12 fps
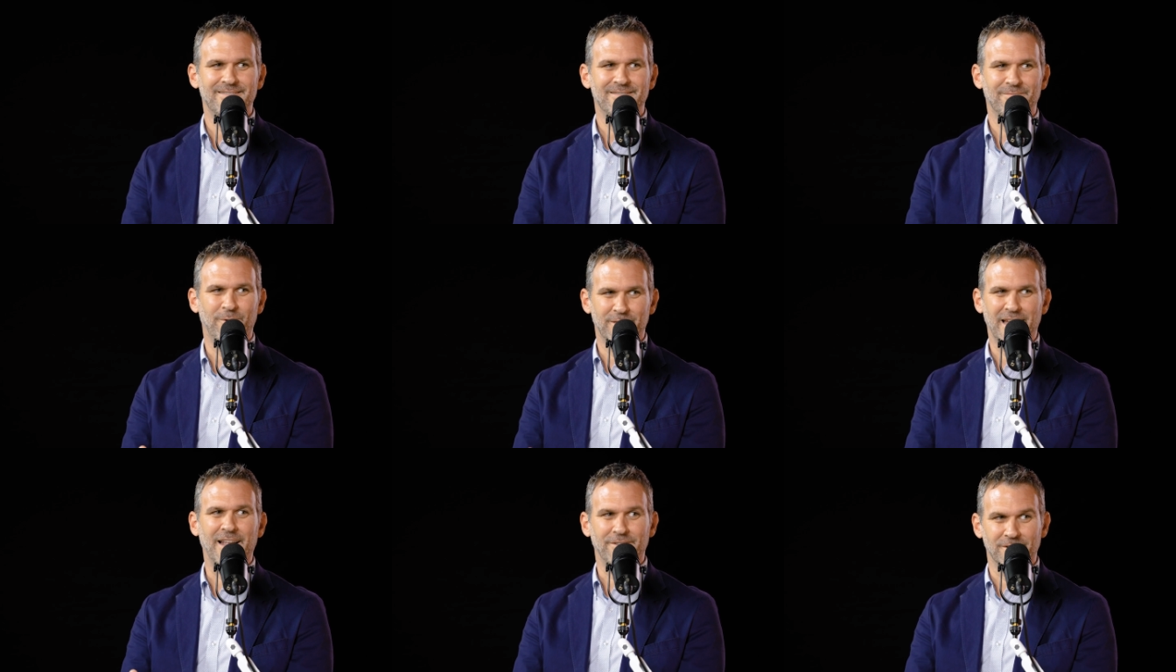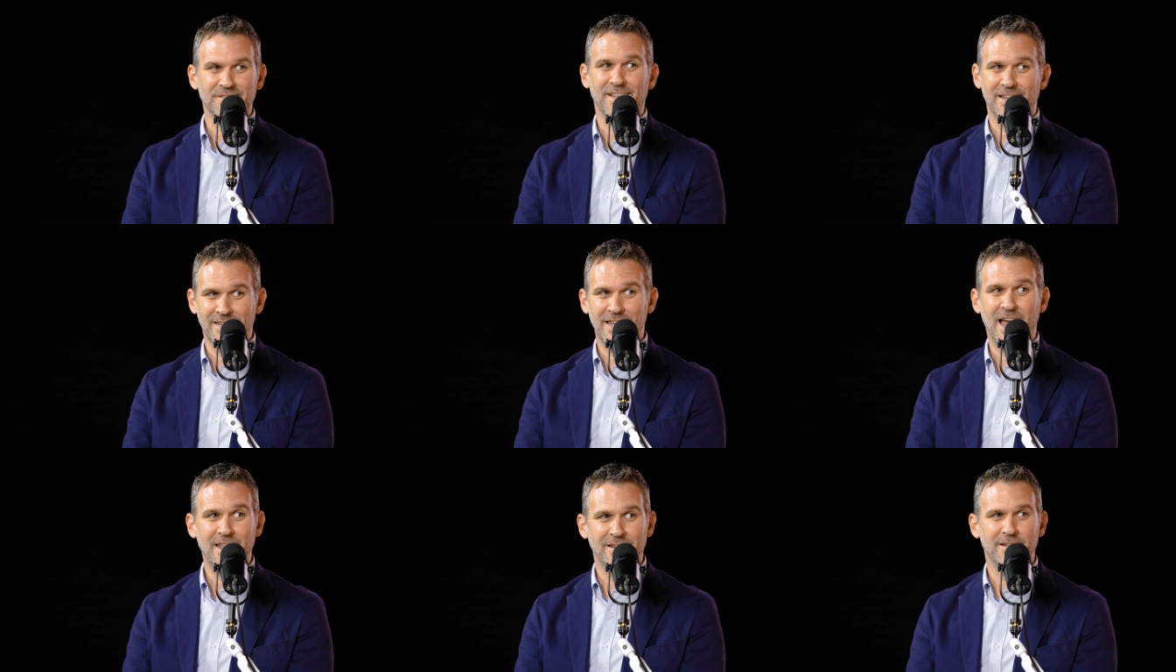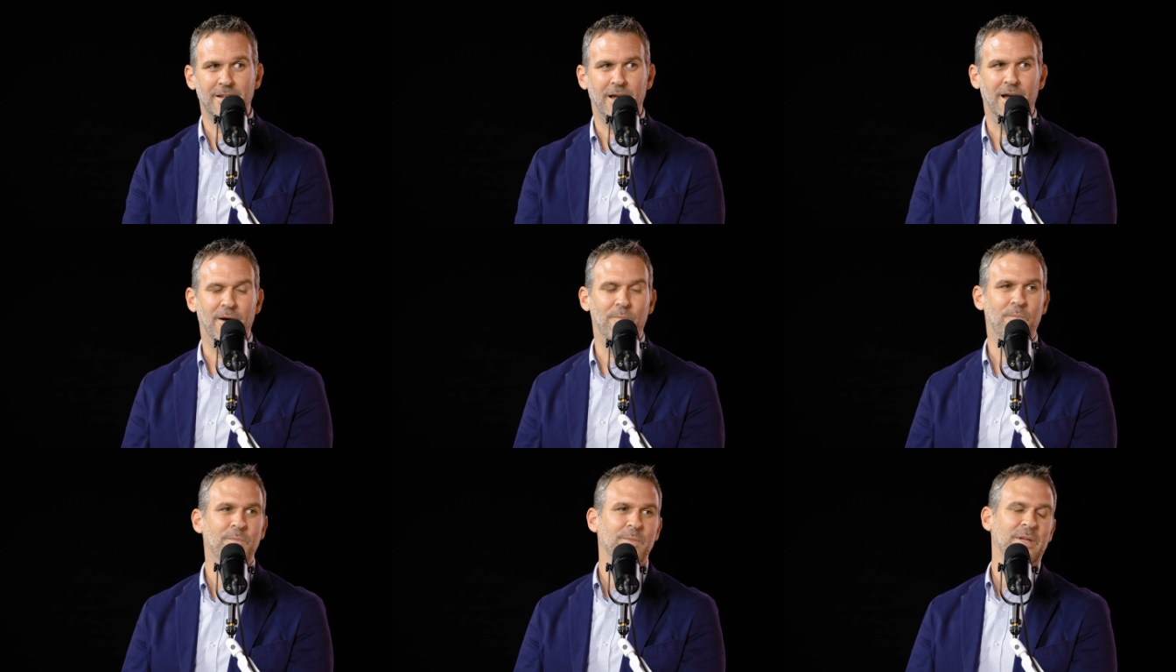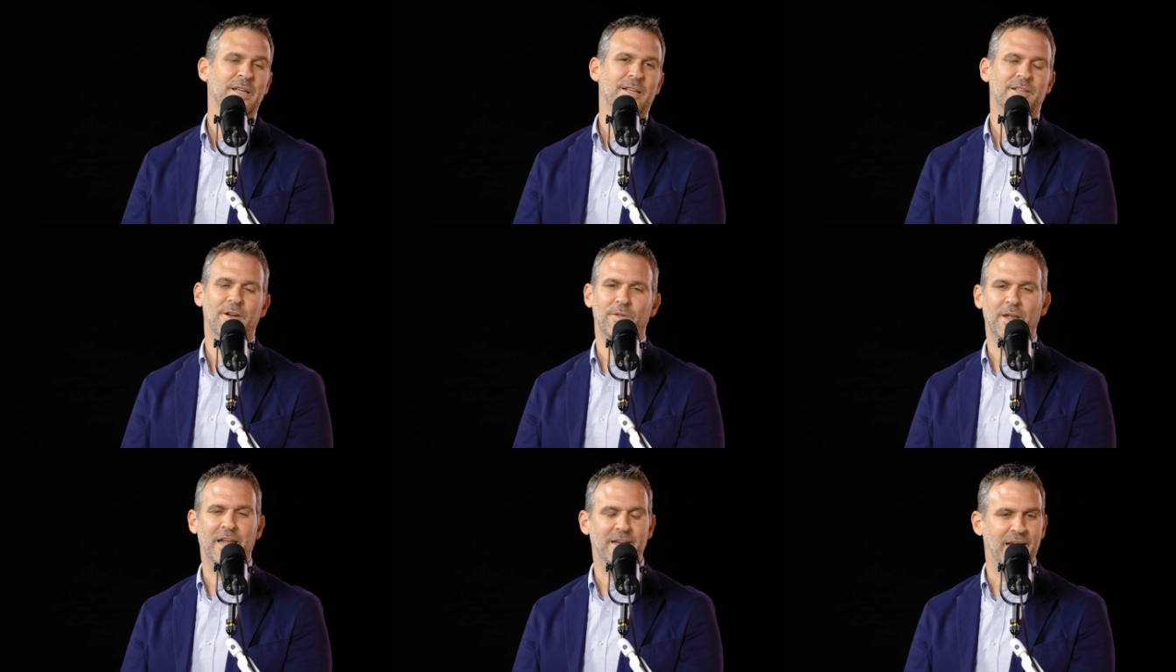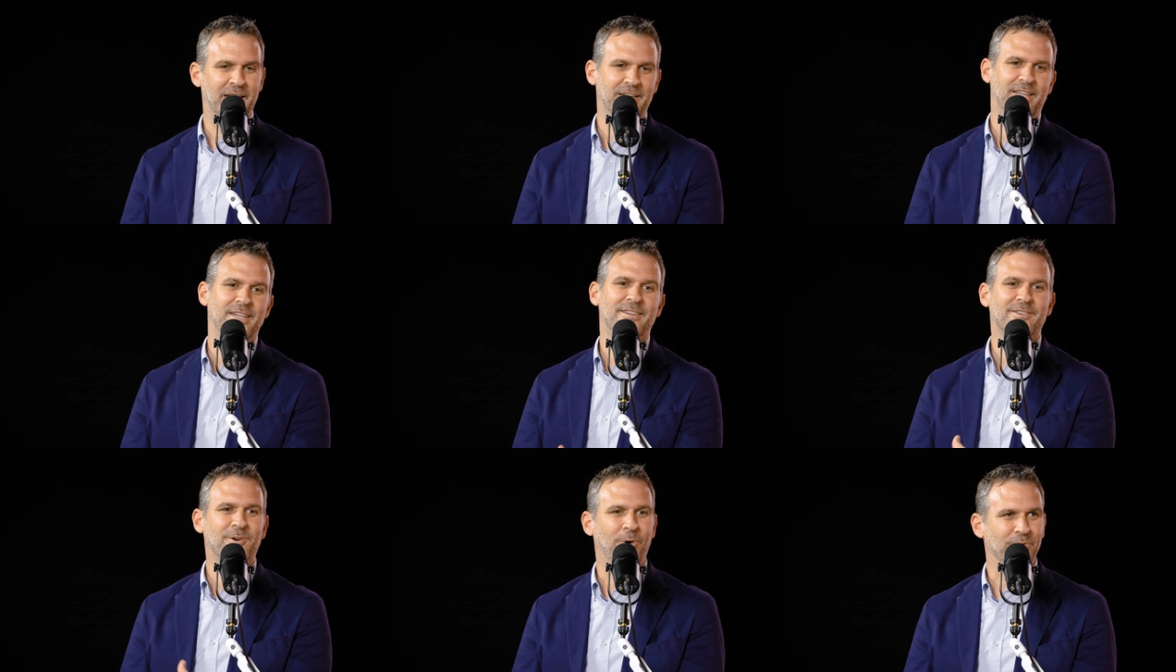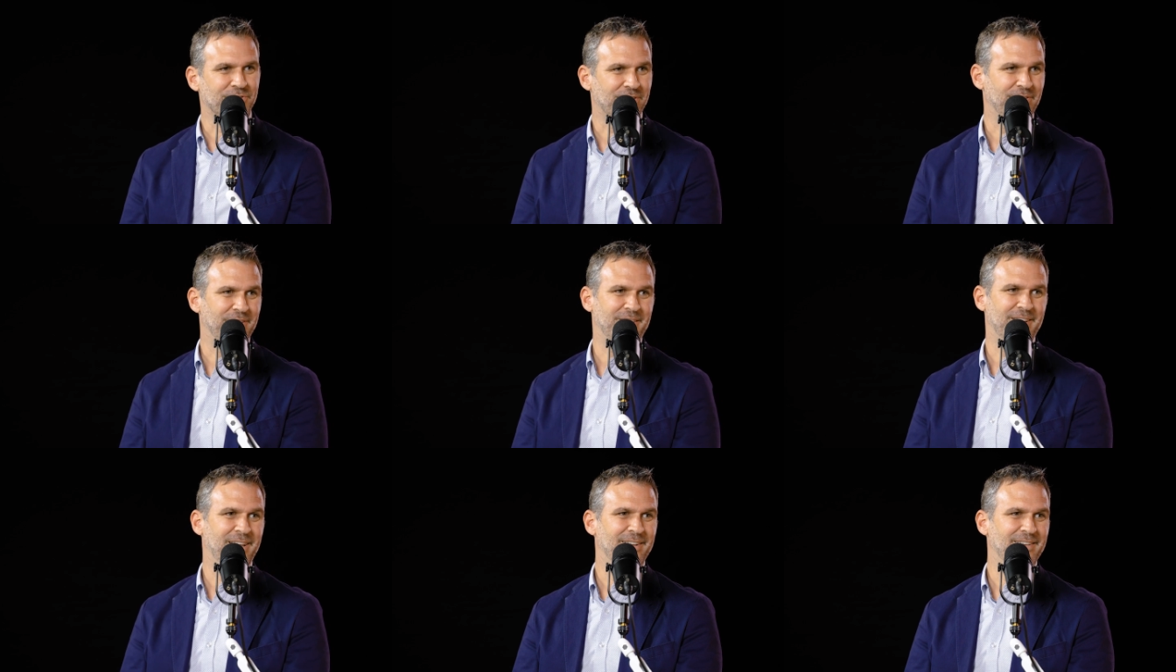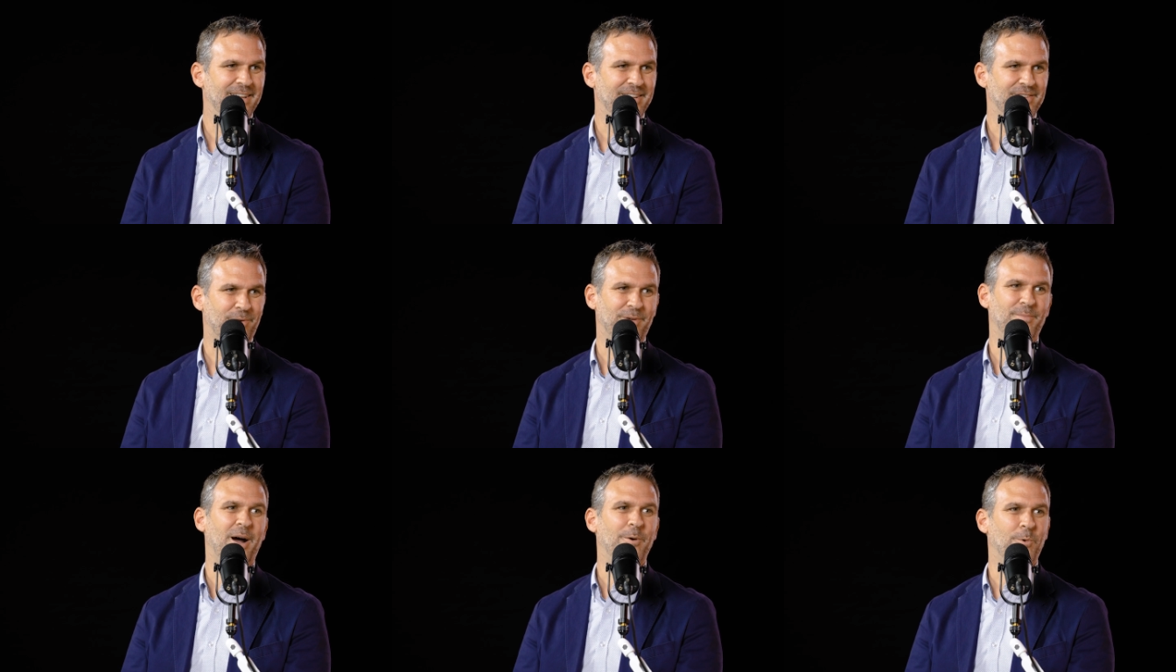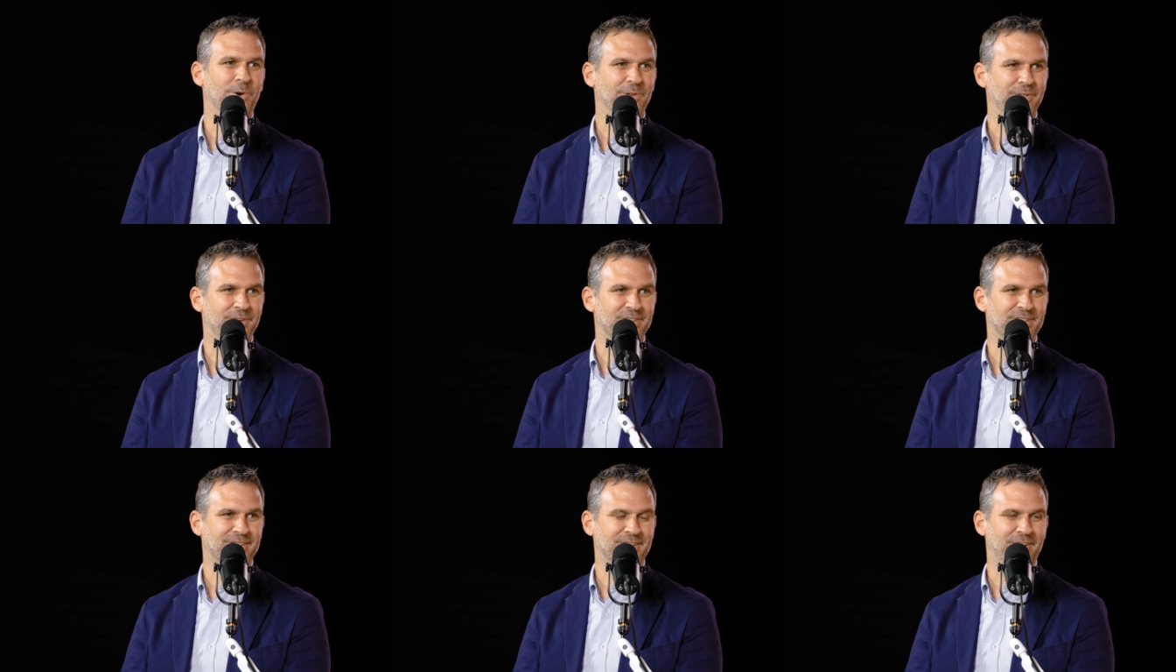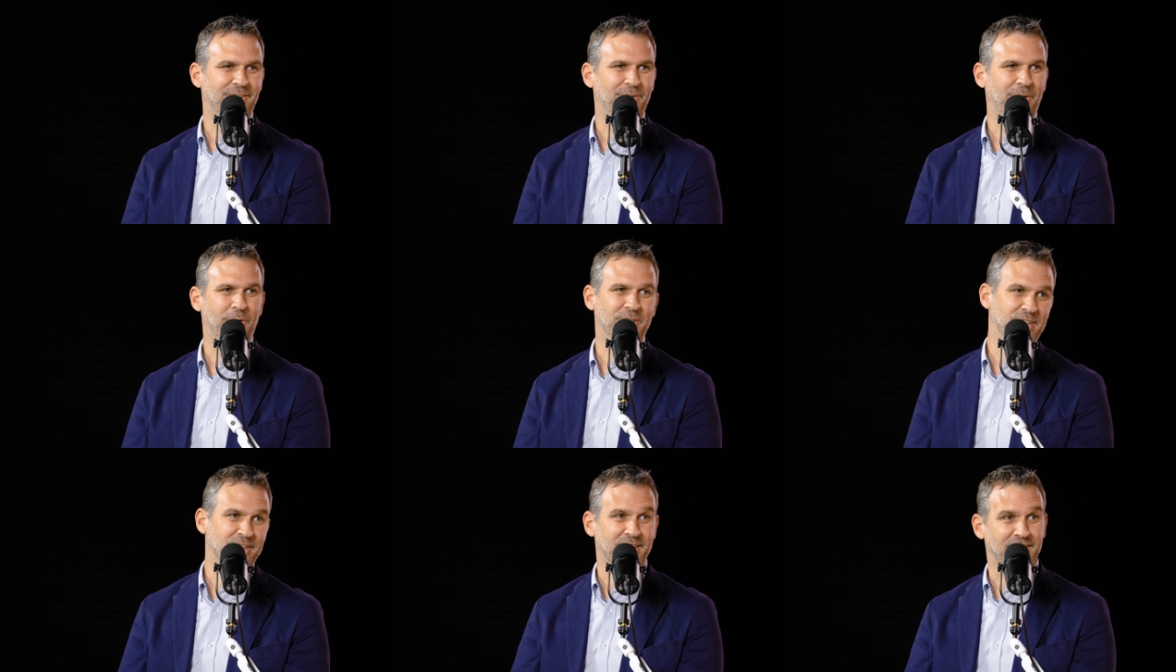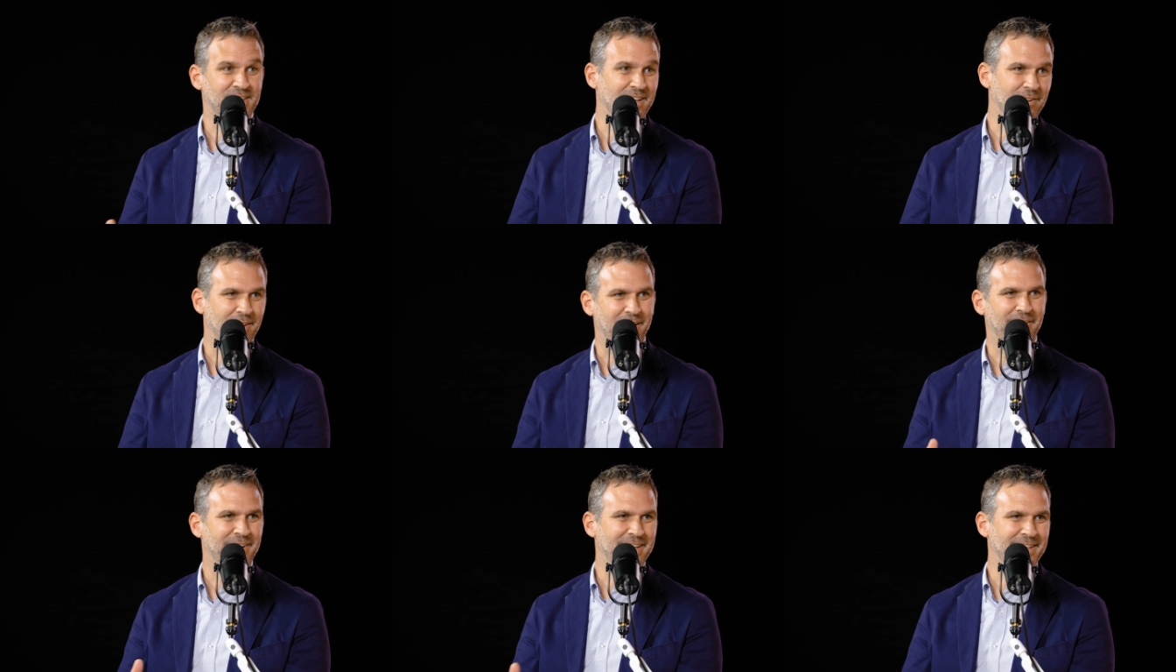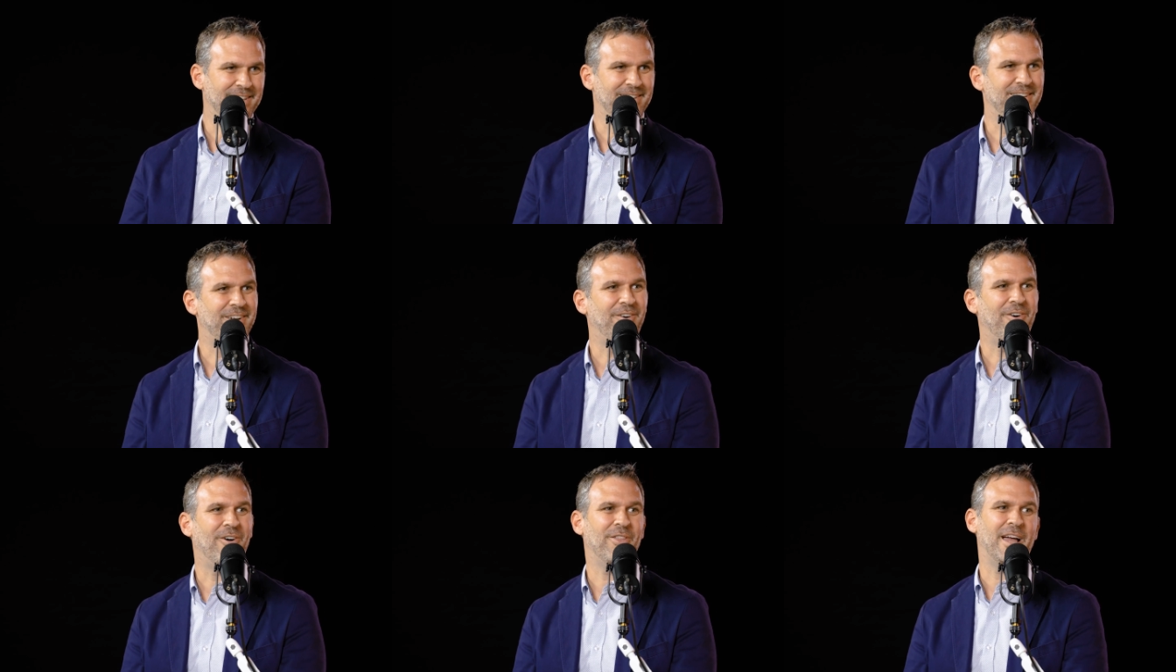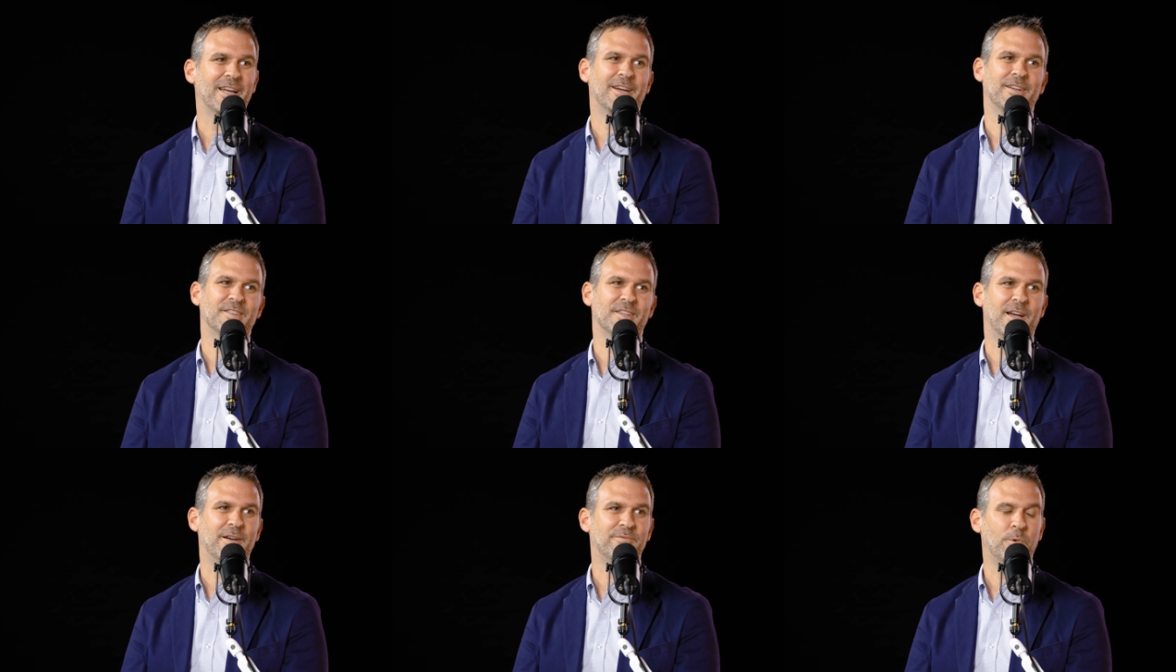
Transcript: what that looks like yet. You know, in geek culture and sort of my world, there's, you know, oh, is this the singularity, and, you know, all that kind of stuff.